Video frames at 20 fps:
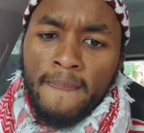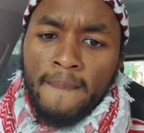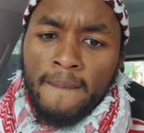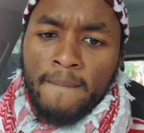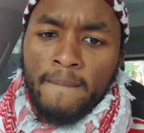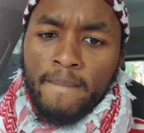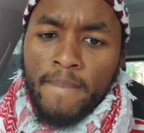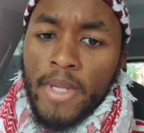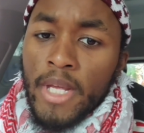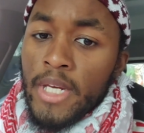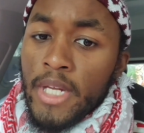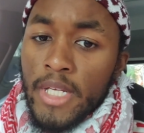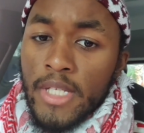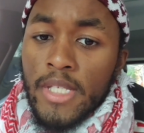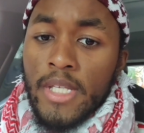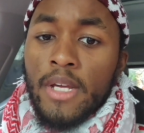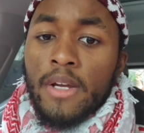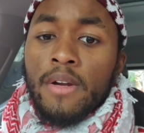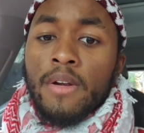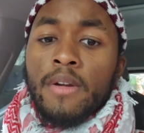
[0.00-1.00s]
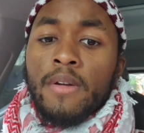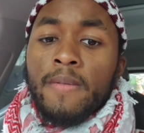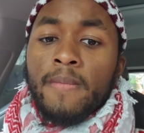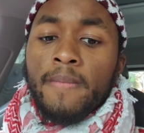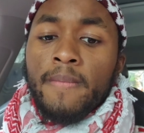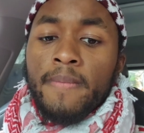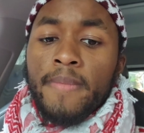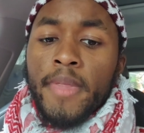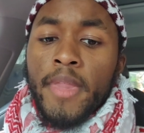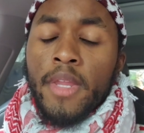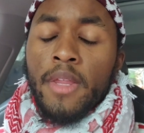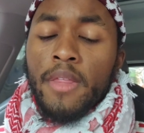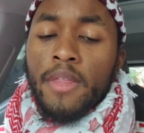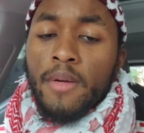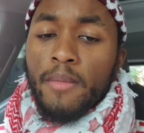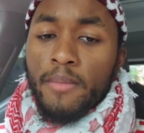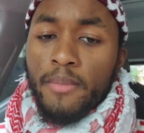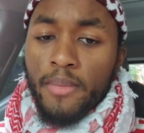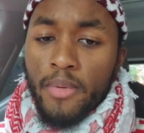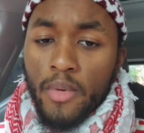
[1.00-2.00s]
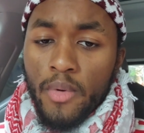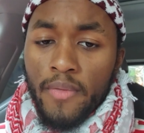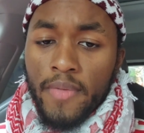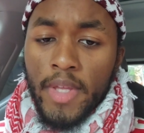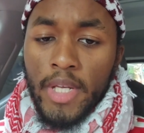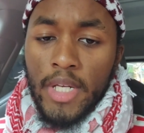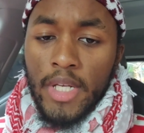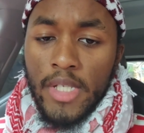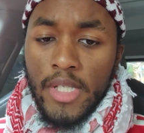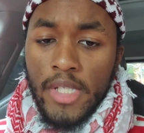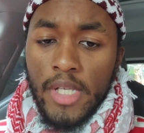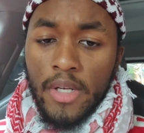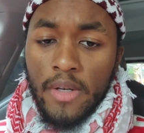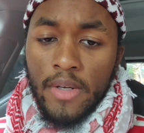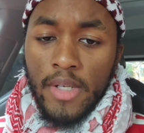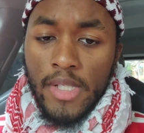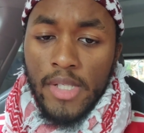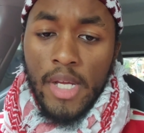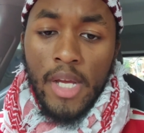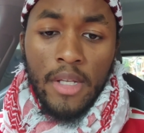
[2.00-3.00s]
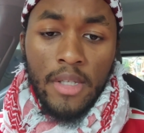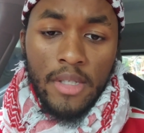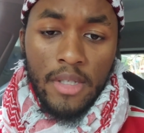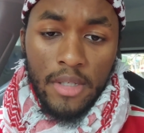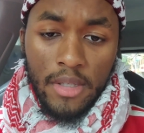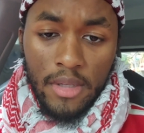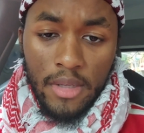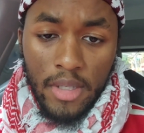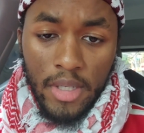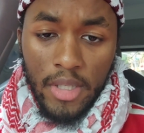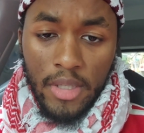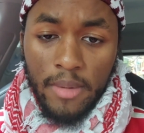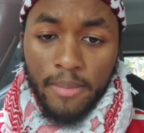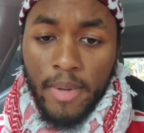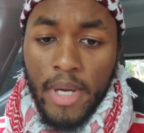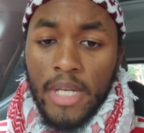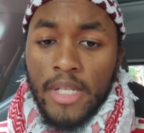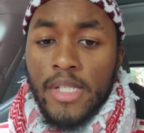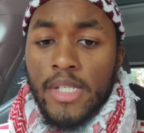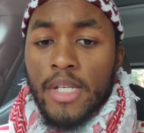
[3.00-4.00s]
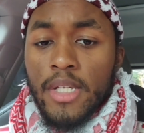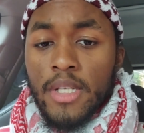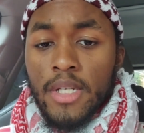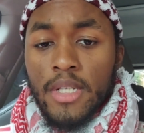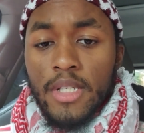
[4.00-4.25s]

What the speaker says: And he's there. The proof that he's there is that, look at the Palestinians.